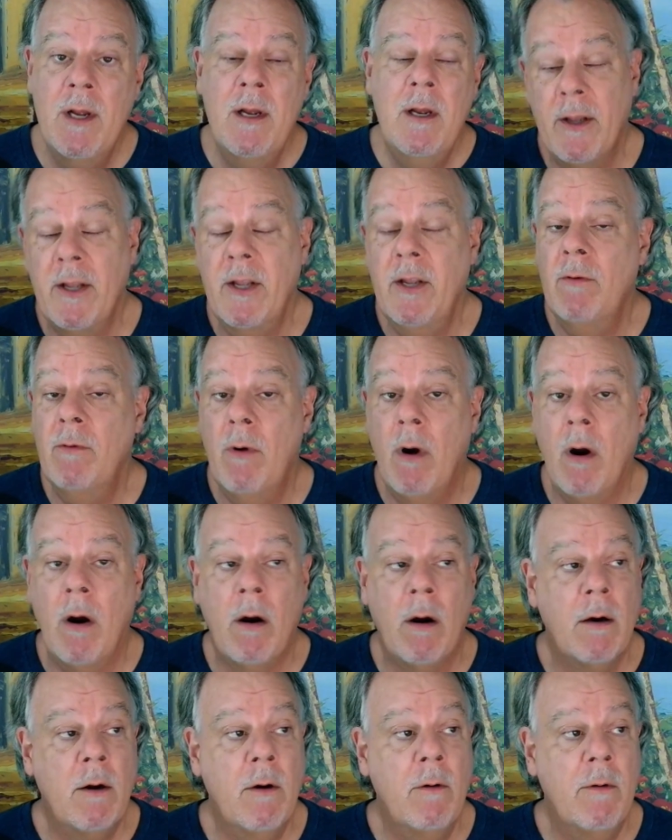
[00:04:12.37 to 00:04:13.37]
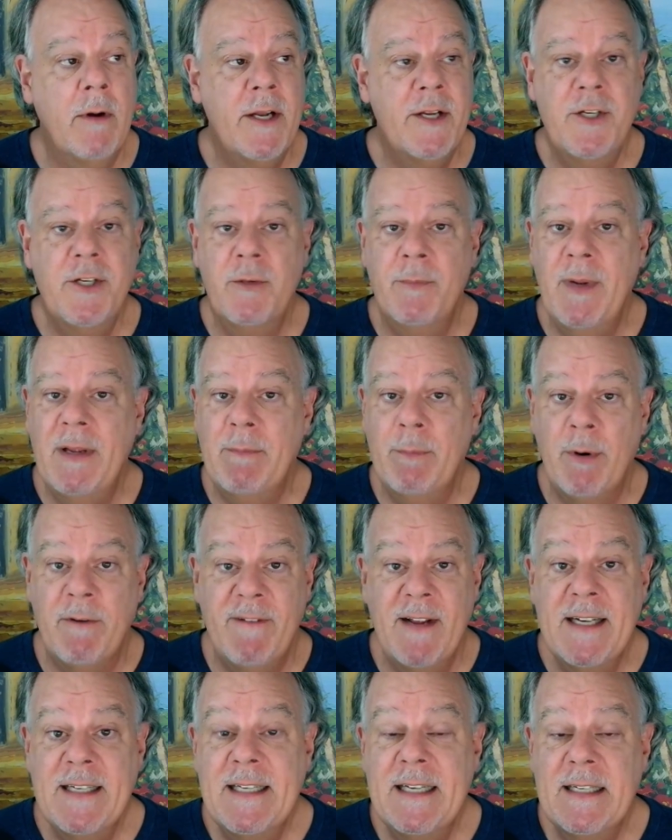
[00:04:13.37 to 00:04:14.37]
You are going to be
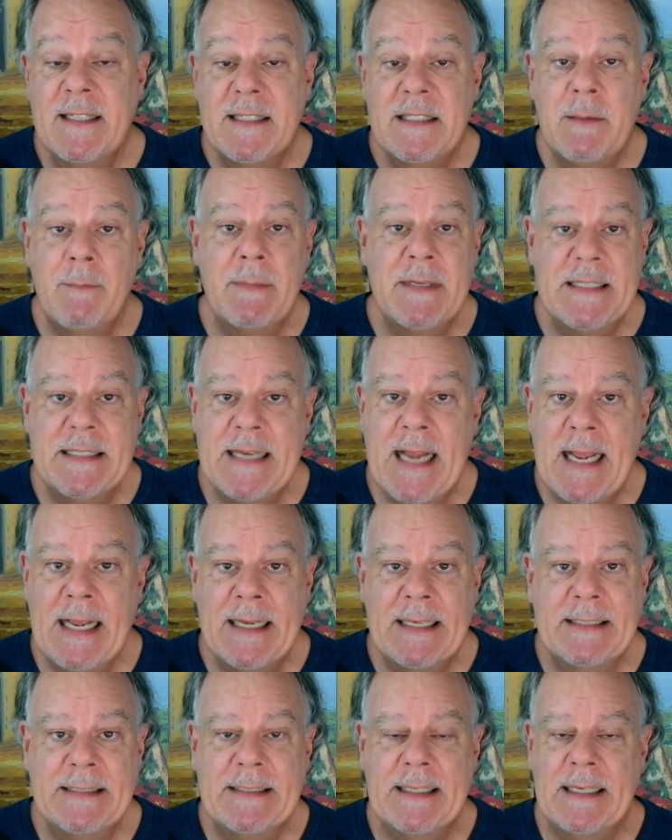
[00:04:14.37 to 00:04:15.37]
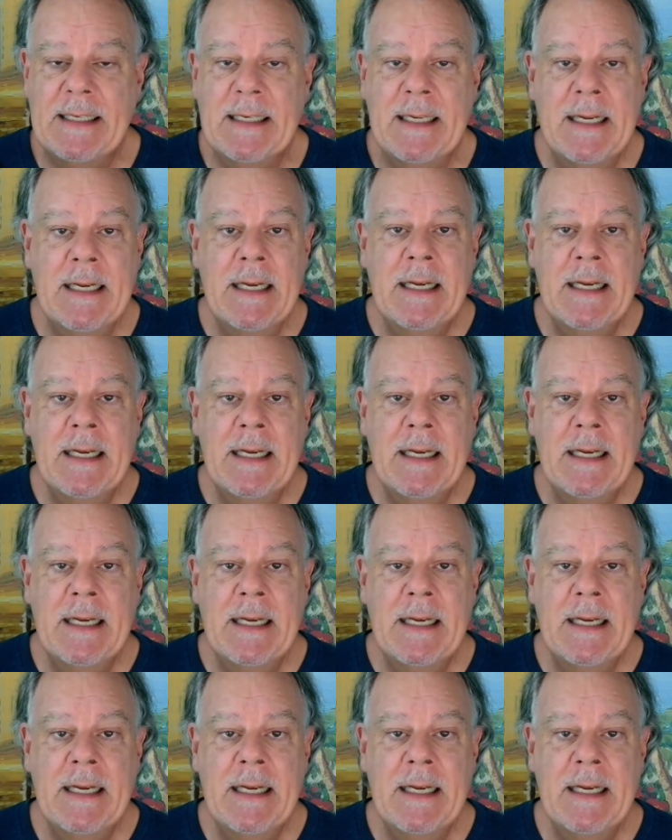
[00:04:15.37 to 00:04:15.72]
preventing some mistakes and